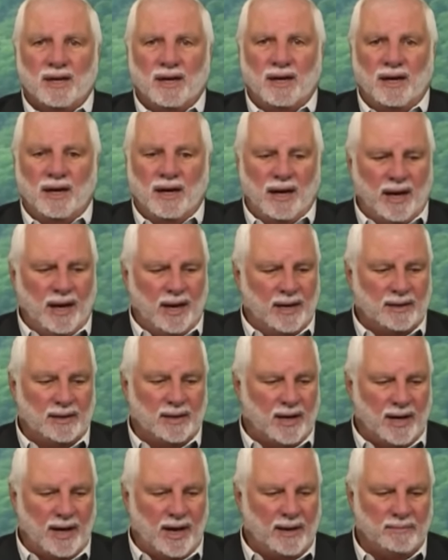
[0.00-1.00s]
And
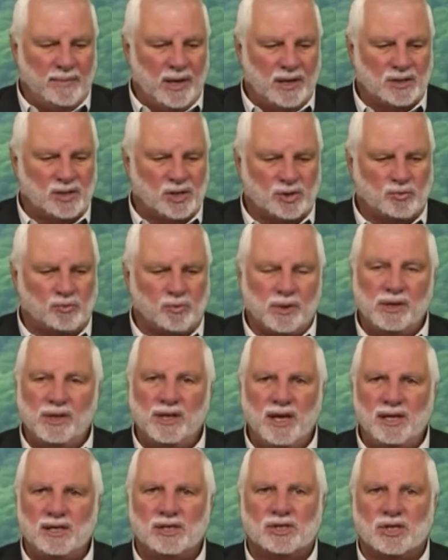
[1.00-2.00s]
I mean, it just
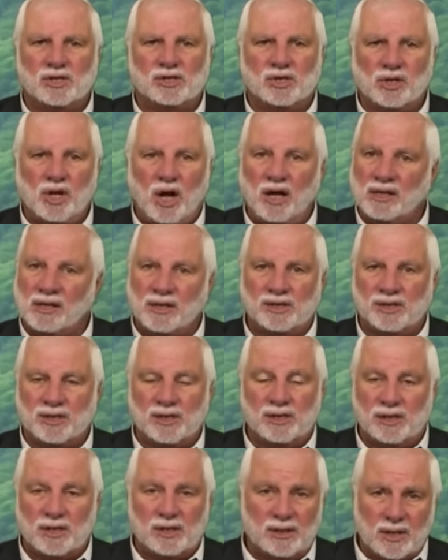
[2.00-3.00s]
releases
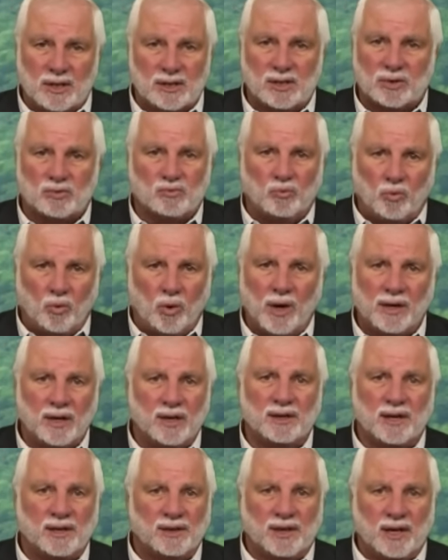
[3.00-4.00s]
lawlessness. And this is one of
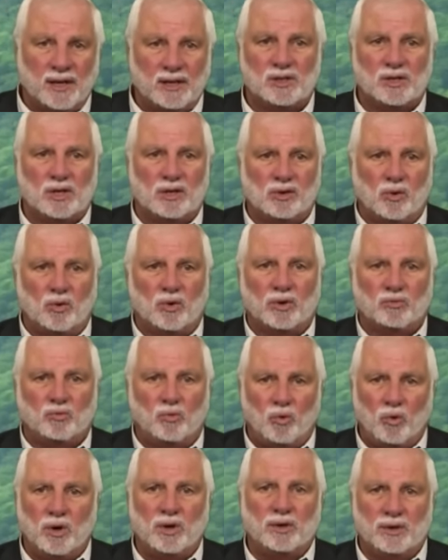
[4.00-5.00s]
the things the Lord
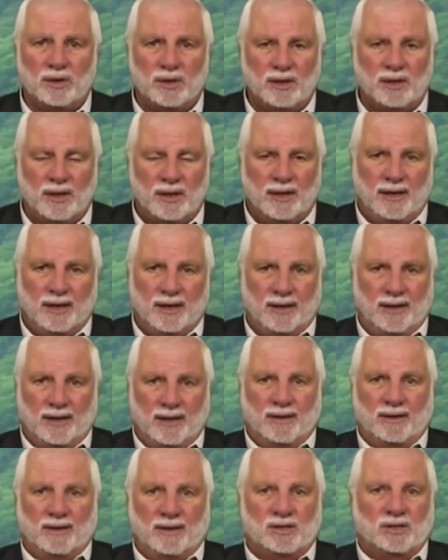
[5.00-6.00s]
warned.
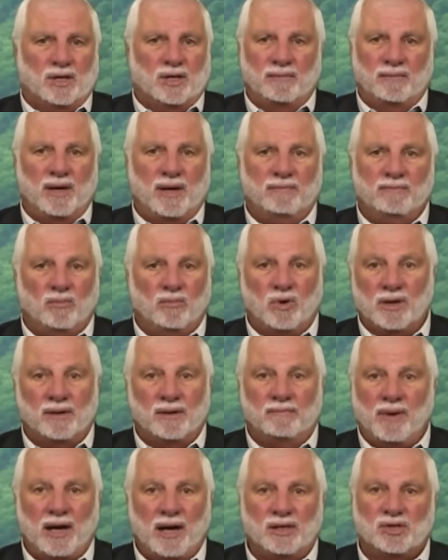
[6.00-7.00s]
It's going to be one of the
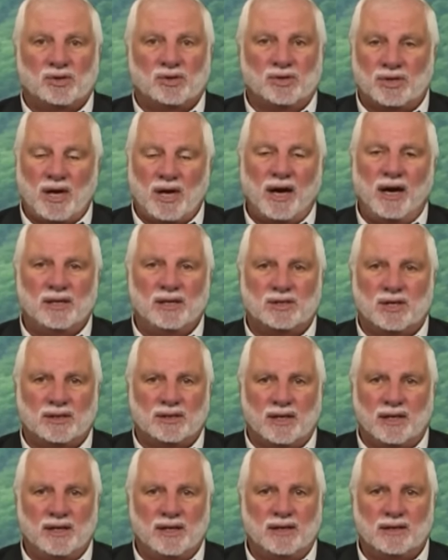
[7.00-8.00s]
major signs at
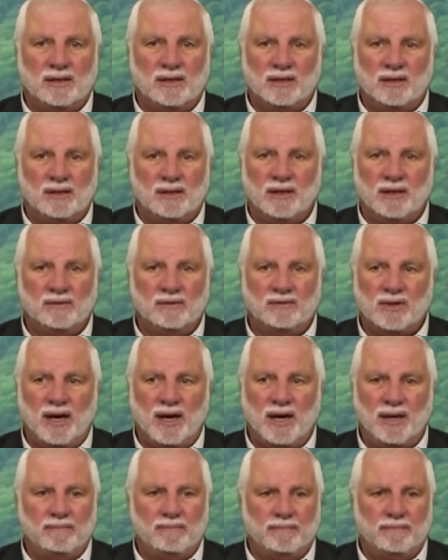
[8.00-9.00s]
the end of time.